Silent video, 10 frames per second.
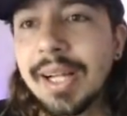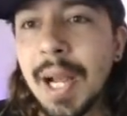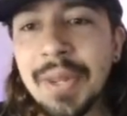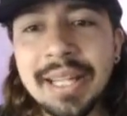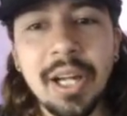
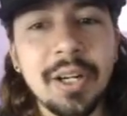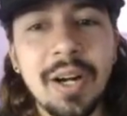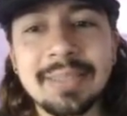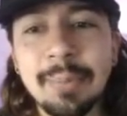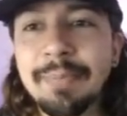But there you go,
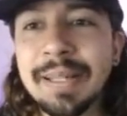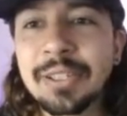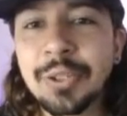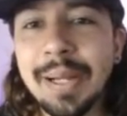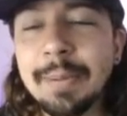guys. We've been
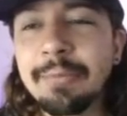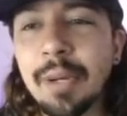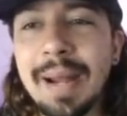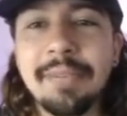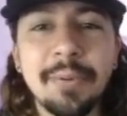streaming for
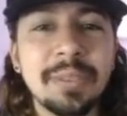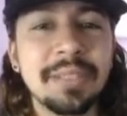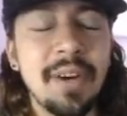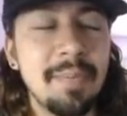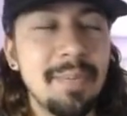about
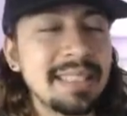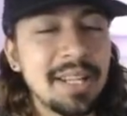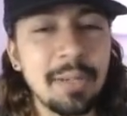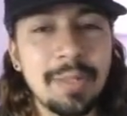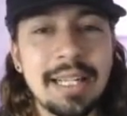45 minutes. I
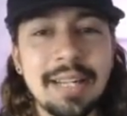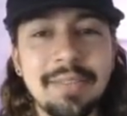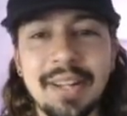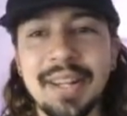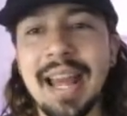think we leave
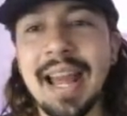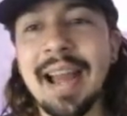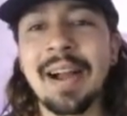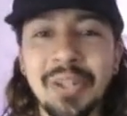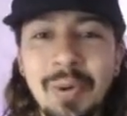it there. I
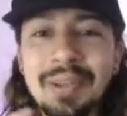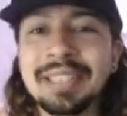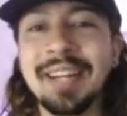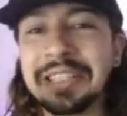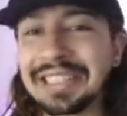do want this
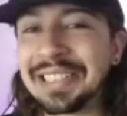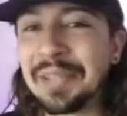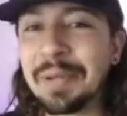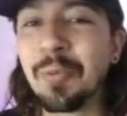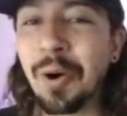video to still
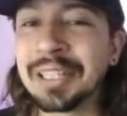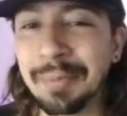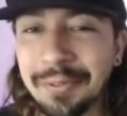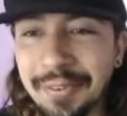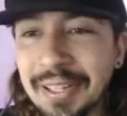be
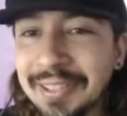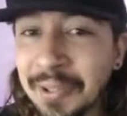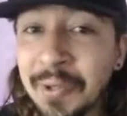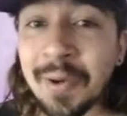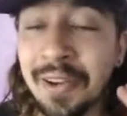watchable for those
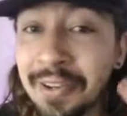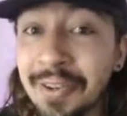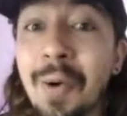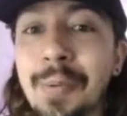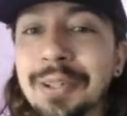who are
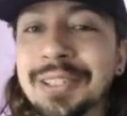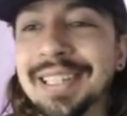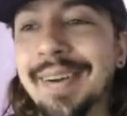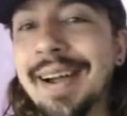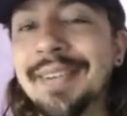not
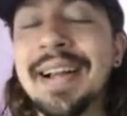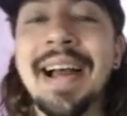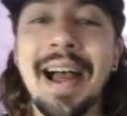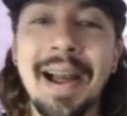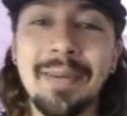watching live.
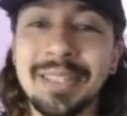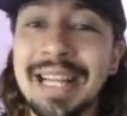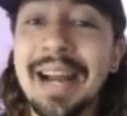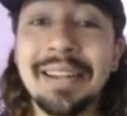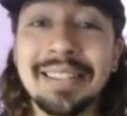
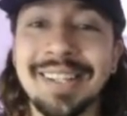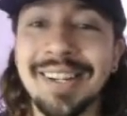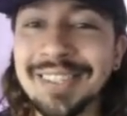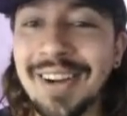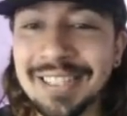Shout out to those
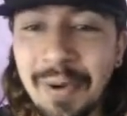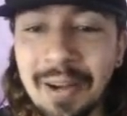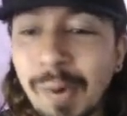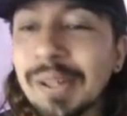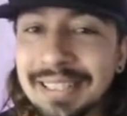guys who are
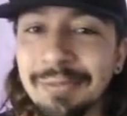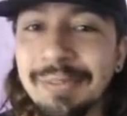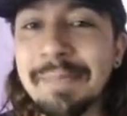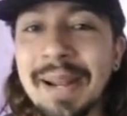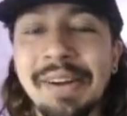watching the
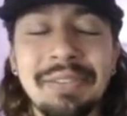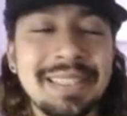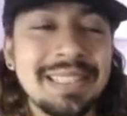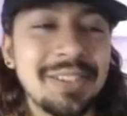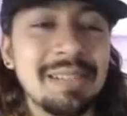replay of
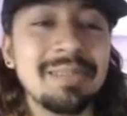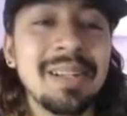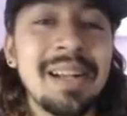this stream.